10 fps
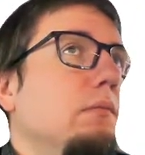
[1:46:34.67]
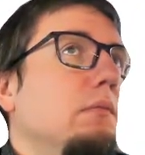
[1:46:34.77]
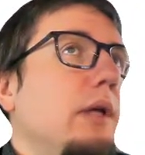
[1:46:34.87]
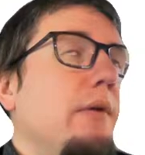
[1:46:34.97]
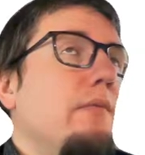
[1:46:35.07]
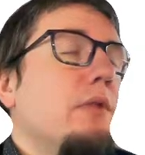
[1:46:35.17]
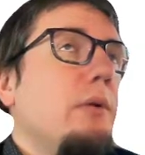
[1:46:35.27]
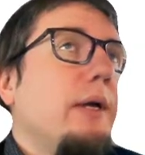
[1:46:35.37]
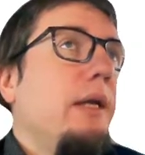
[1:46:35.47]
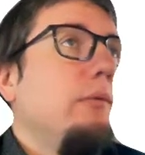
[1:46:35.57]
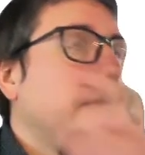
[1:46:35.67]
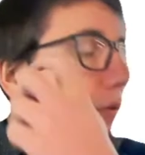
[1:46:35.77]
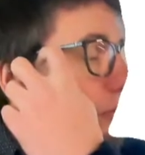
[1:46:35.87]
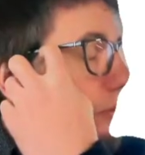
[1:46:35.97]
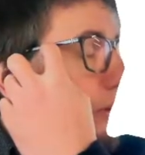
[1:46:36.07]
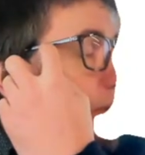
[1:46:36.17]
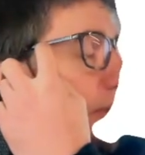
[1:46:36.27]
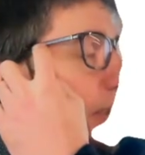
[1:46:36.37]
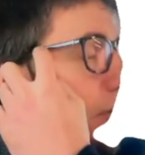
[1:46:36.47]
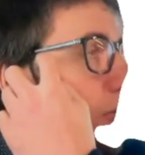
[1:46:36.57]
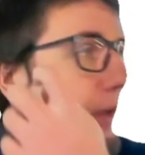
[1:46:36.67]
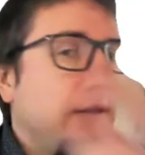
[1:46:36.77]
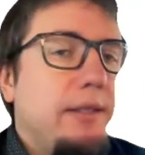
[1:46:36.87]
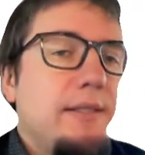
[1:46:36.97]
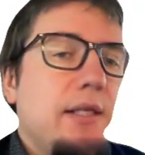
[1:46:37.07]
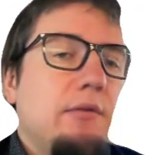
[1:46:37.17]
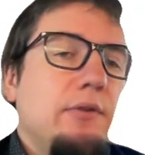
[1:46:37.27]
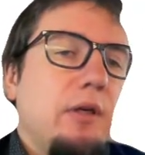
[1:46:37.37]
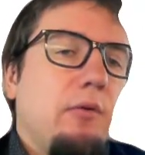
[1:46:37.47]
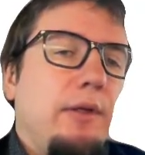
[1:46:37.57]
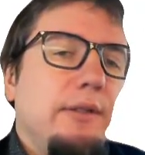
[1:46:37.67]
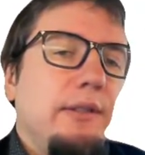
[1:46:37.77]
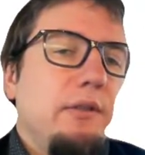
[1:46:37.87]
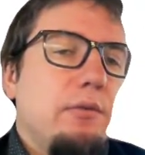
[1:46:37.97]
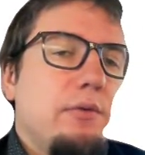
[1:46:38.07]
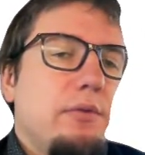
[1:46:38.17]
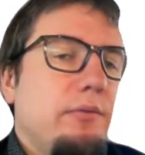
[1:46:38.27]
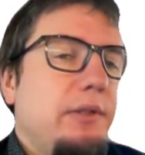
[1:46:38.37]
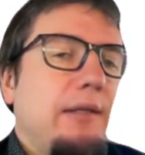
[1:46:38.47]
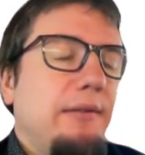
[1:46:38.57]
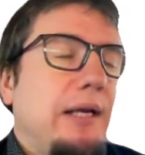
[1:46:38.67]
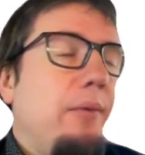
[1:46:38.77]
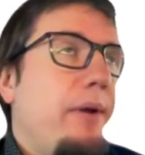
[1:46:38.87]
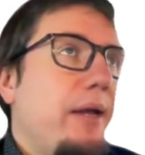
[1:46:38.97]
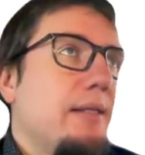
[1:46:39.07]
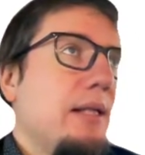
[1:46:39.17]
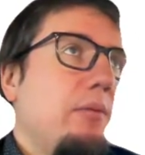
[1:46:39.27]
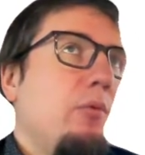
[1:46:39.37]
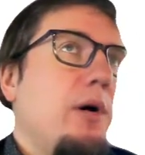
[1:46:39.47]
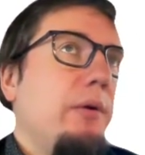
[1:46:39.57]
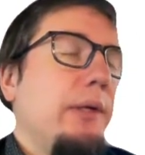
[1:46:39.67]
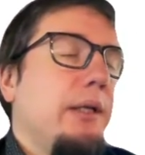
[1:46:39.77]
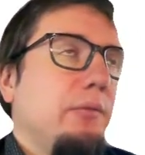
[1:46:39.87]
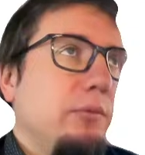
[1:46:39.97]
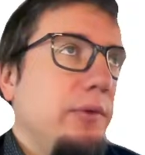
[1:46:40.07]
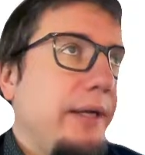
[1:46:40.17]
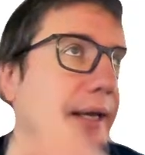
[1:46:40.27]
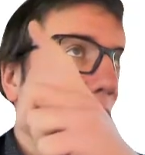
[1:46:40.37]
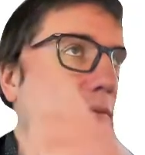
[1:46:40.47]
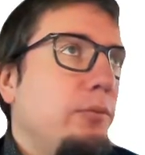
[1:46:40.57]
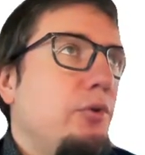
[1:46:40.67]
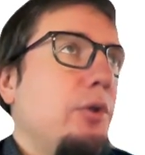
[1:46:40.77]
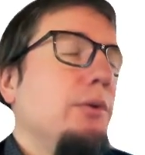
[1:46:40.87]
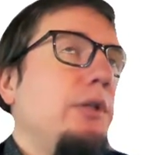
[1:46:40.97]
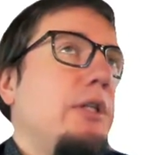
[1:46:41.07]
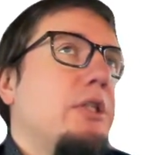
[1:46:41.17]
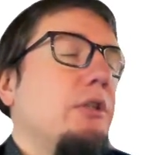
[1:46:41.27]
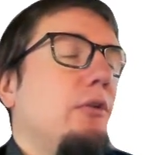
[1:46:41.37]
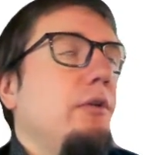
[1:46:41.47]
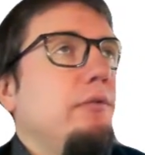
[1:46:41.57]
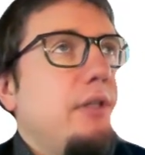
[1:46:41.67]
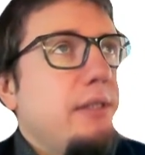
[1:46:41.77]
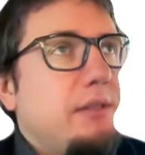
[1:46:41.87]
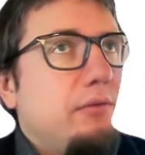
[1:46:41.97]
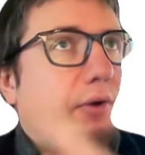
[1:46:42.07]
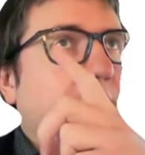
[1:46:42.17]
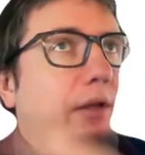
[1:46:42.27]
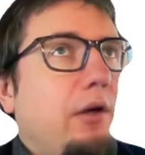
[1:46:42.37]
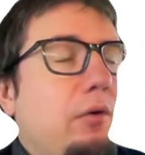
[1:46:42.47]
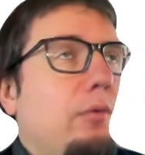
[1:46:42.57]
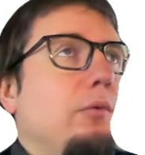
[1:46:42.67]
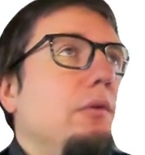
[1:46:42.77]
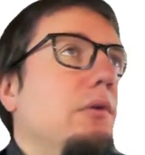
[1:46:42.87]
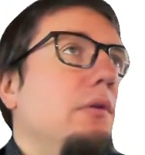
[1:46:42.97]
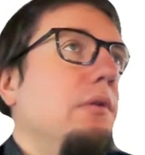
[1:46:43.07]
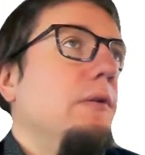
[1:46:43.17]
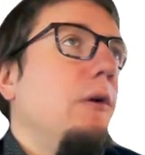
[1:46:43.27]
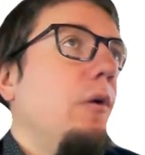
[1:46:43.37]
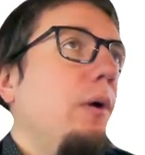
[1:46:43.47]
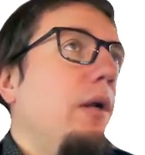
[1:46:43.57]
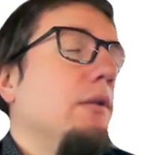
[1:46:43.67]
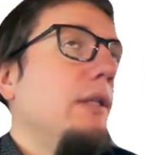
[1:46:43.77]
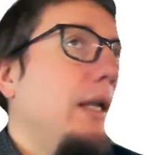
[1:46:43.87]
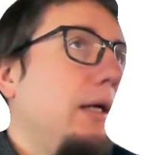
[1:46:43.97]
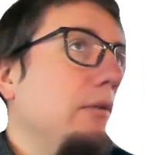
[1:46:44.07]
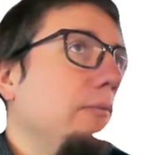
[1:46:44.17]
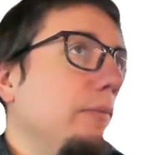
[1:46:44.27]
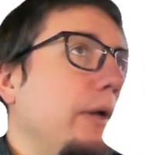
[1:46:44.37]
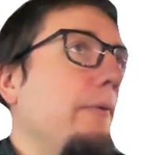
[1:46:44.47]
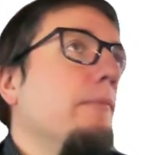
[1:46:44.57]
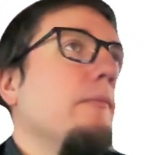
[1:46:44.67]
Yeah, so again, we could calculate, instead of calculating those time x, time y, we can again show trajectory if this really go along the line. Yeah.